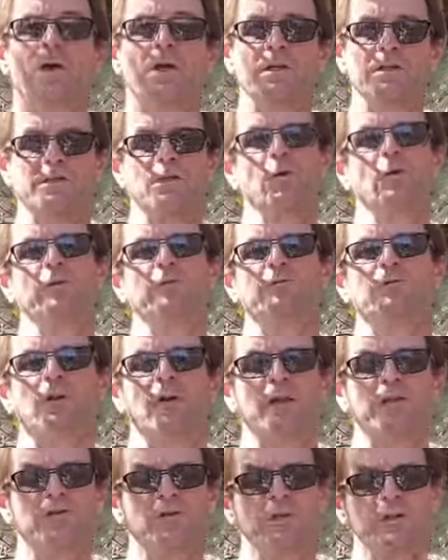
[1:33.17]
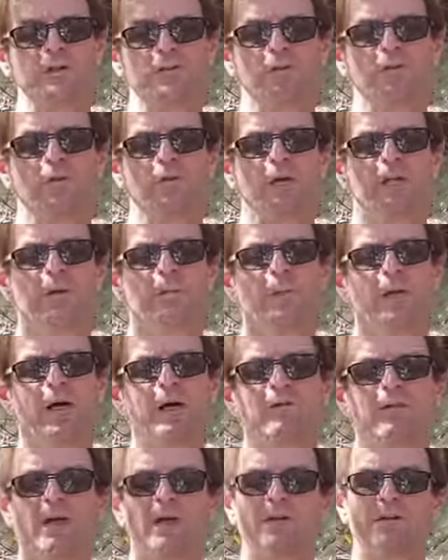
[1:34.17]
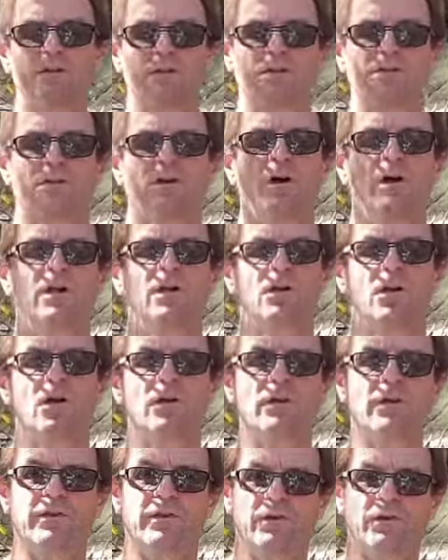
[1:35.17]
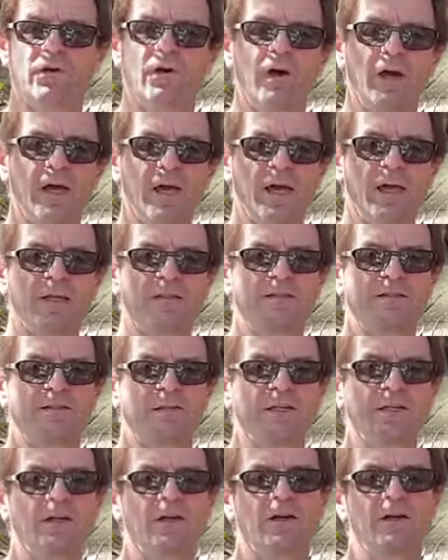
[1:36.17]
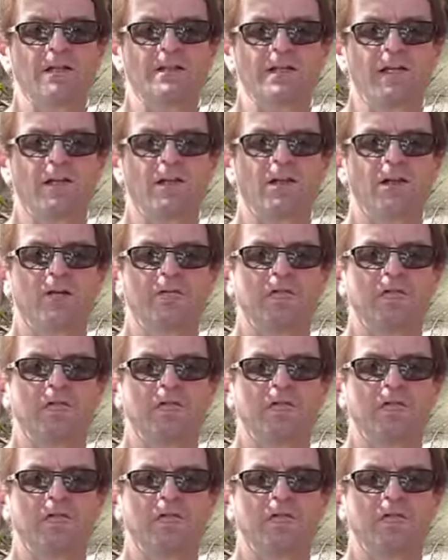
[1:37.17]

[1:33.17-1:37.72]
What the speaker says: So we've addressed all the above and decided on the Thuraya XT Lite satellite